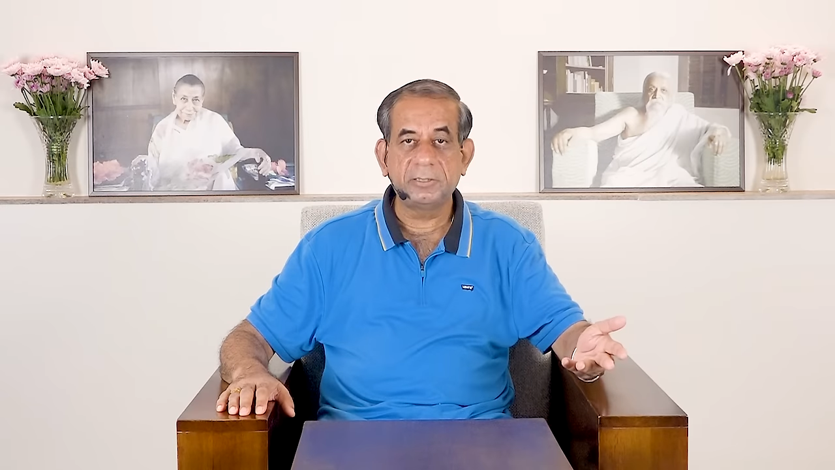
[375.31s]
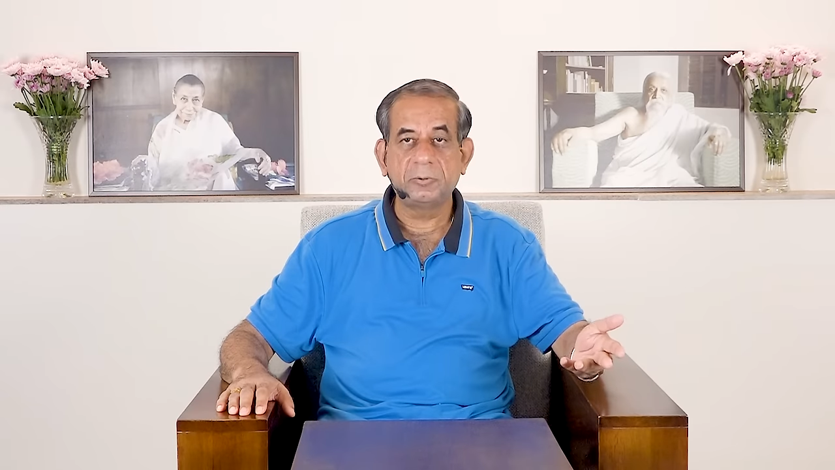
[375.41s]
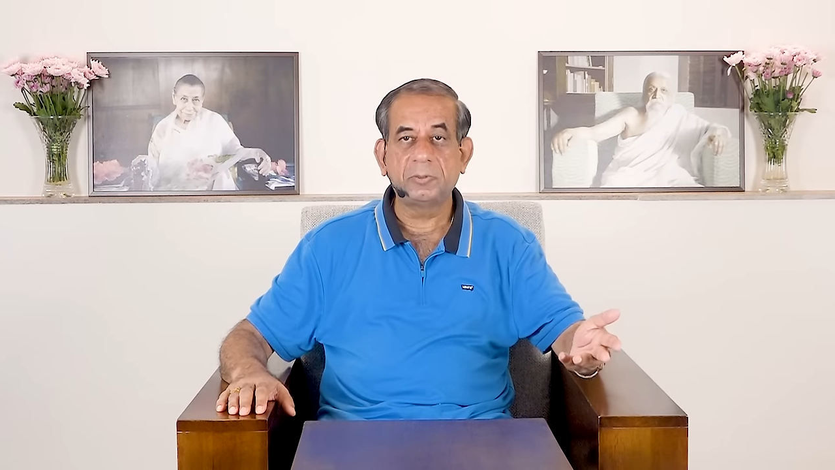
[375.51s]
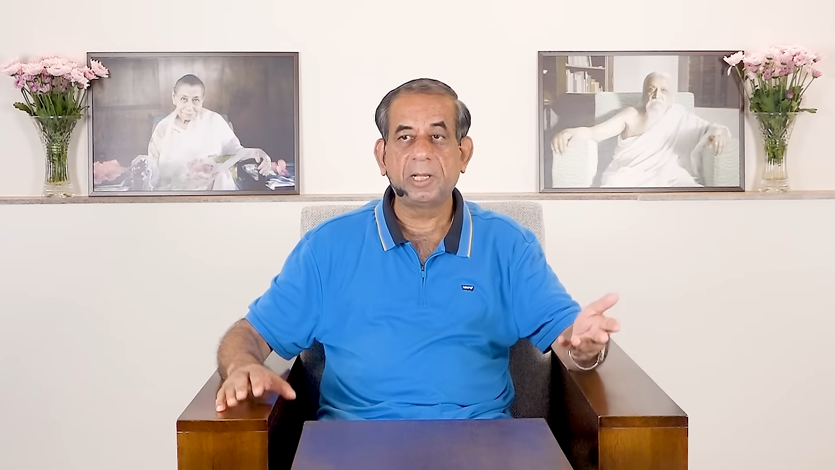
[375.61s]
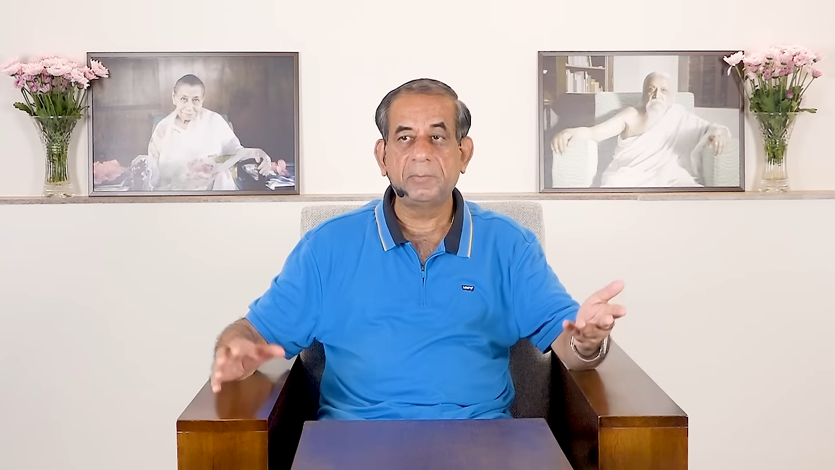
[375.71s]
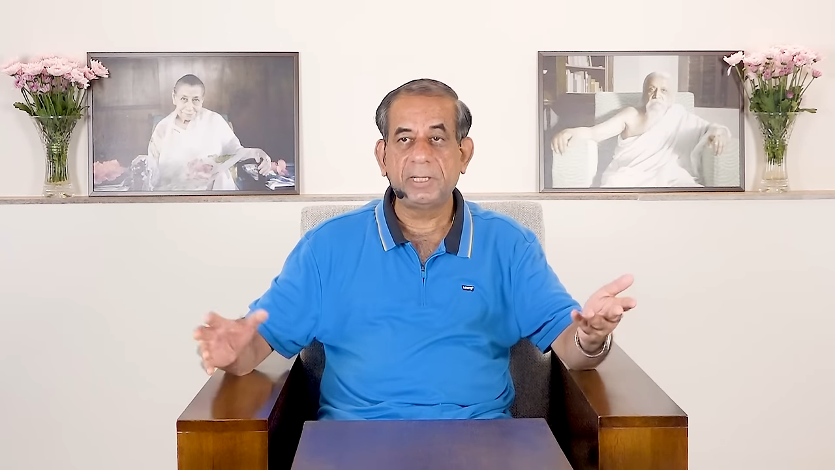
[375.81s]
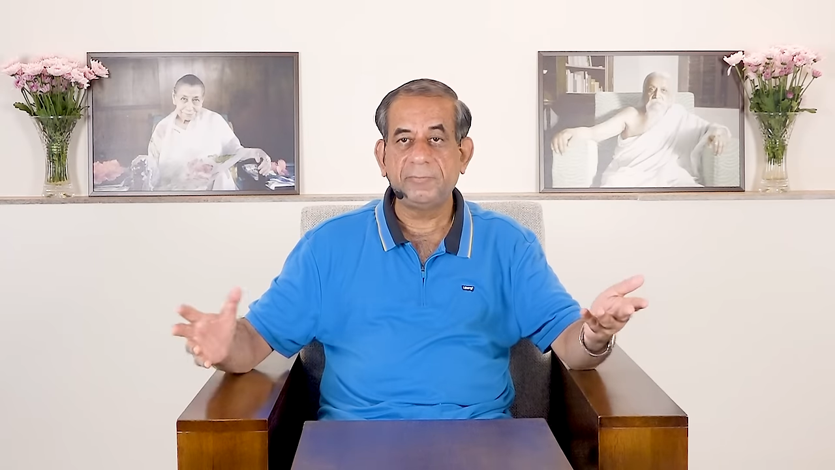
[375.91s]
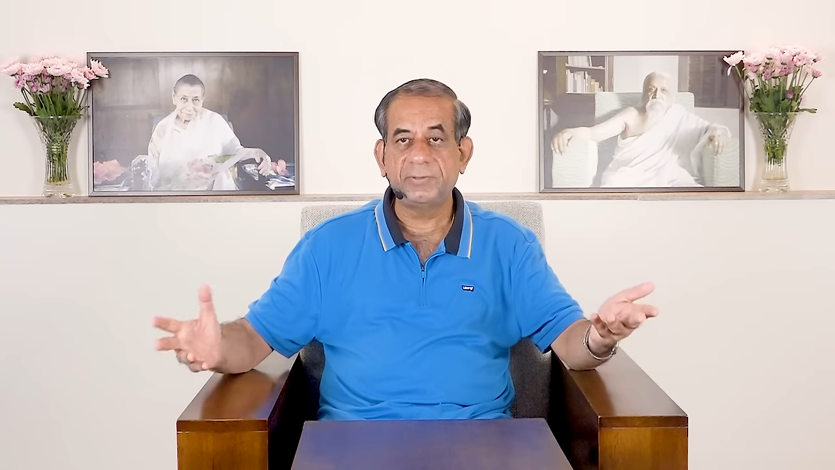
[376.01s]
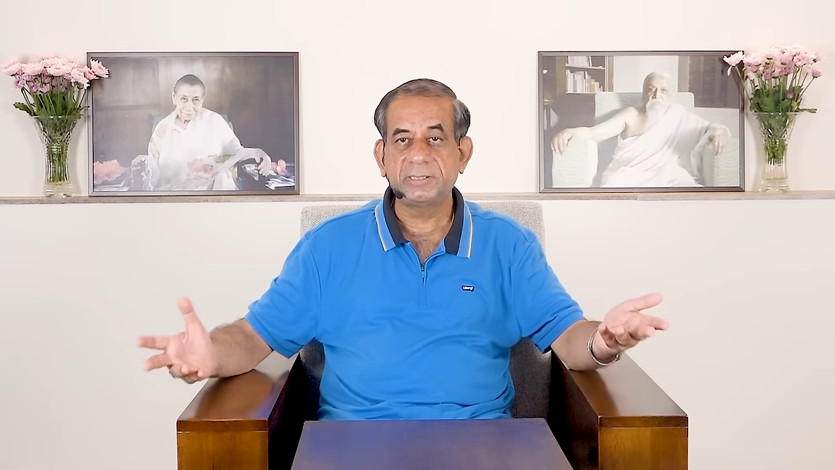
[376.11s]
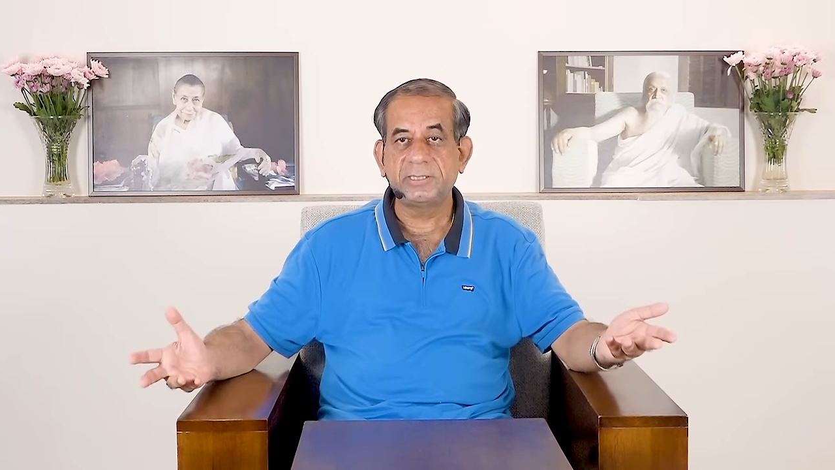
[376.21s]
Durga
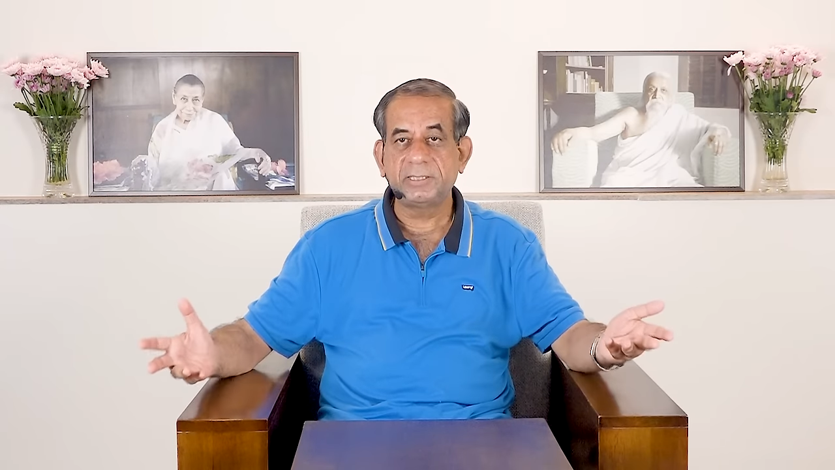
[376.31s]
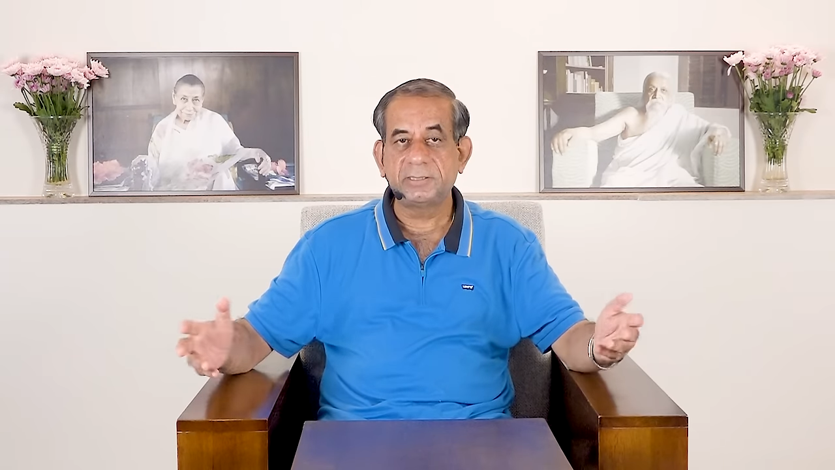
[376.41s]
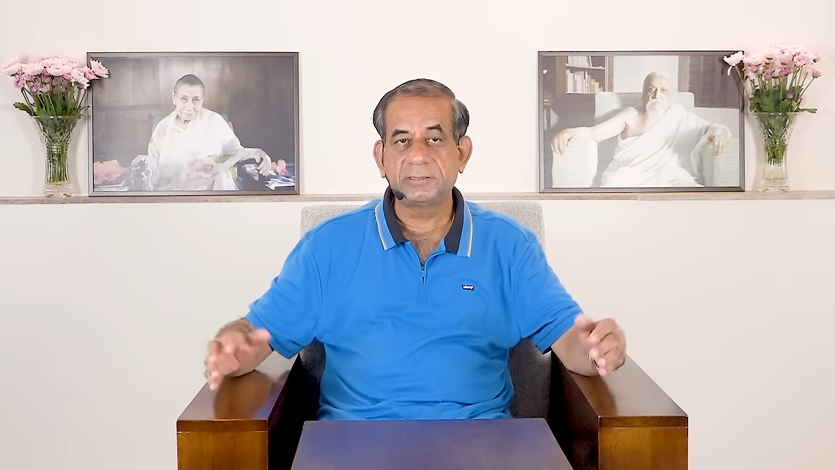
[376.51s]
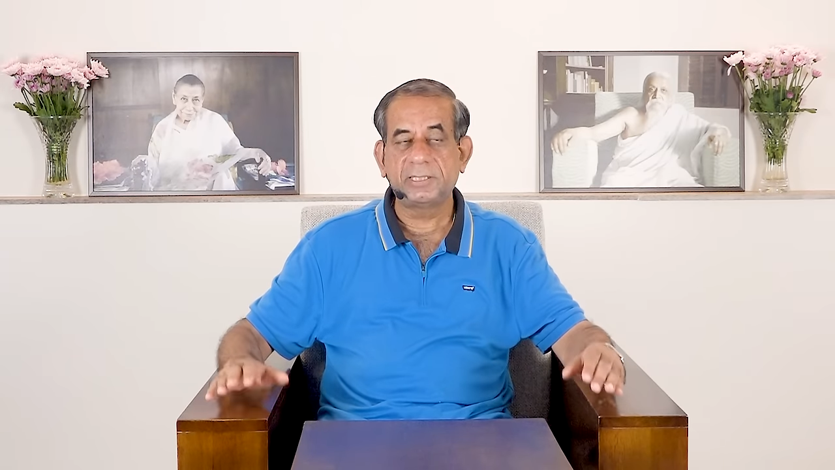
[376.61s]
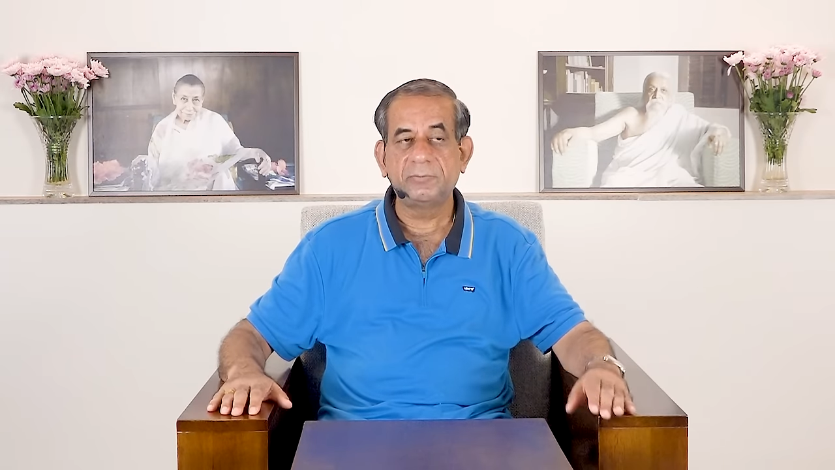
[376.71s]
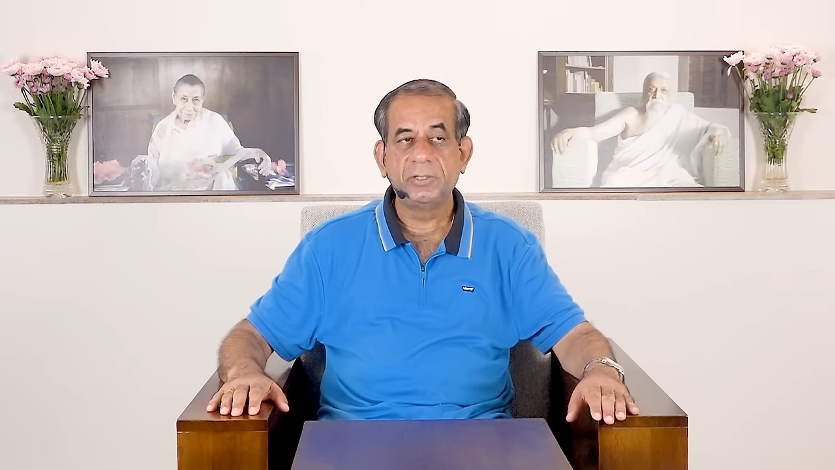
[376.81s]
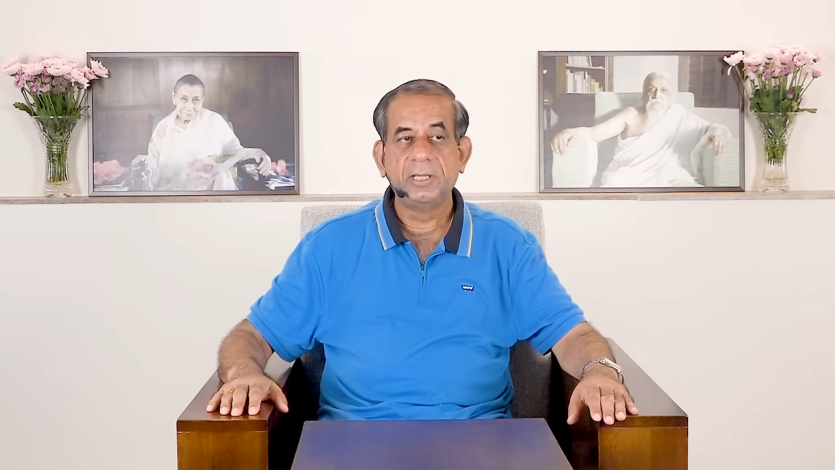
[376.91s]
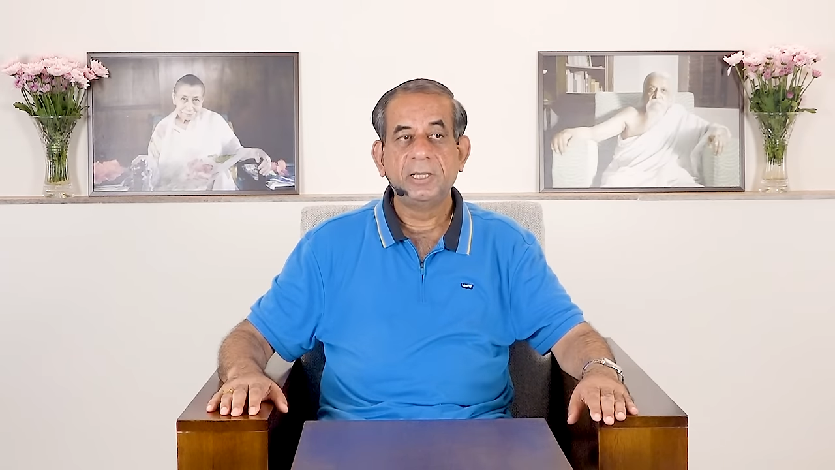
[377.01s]
manifesting herself.